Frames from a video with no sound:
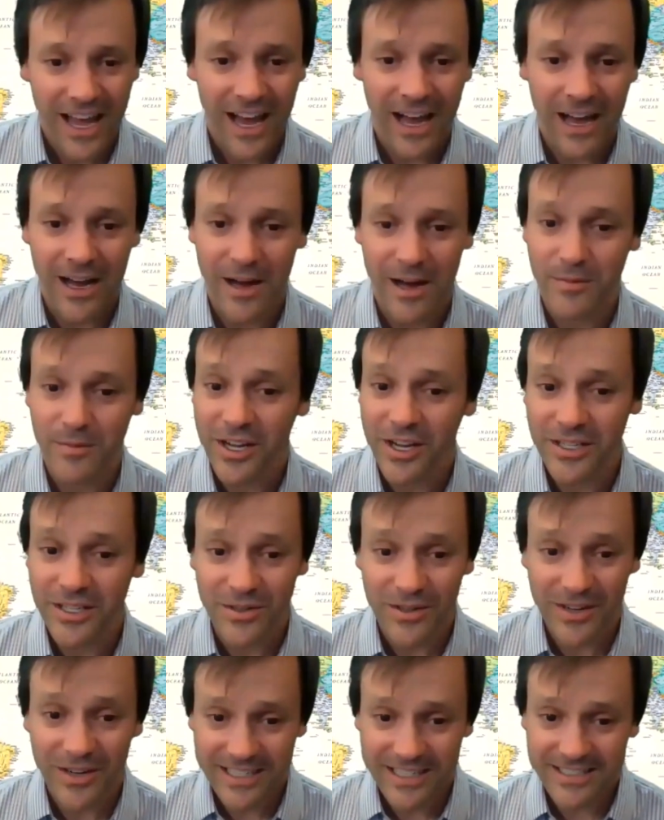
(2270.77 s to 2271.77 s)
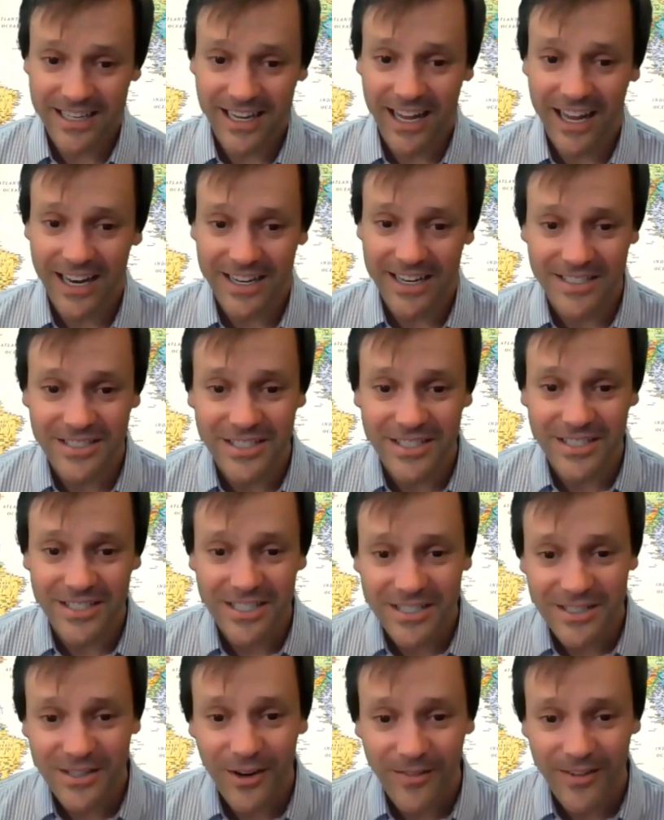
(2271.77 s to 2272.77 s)
Um, you can join us again in just
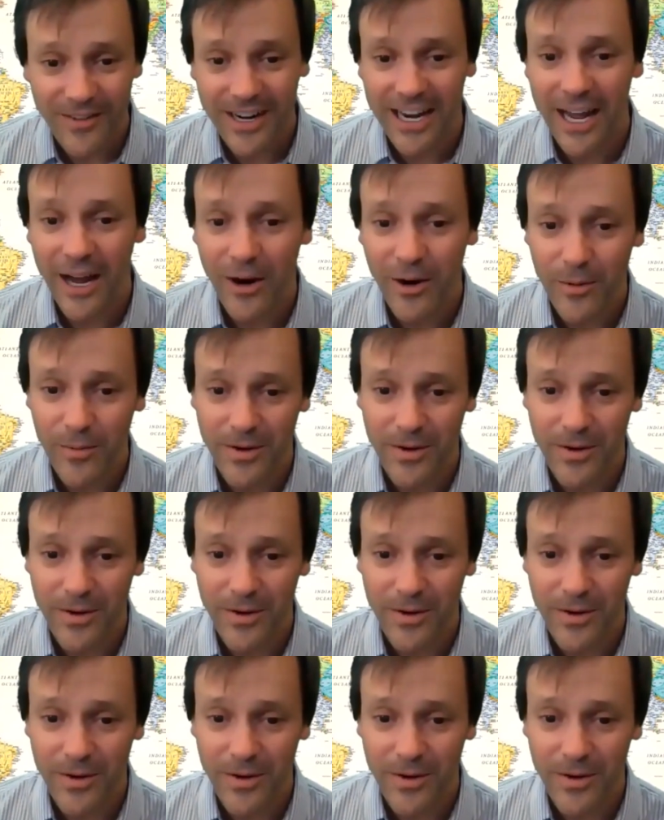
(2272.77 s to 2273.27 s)
over an hour.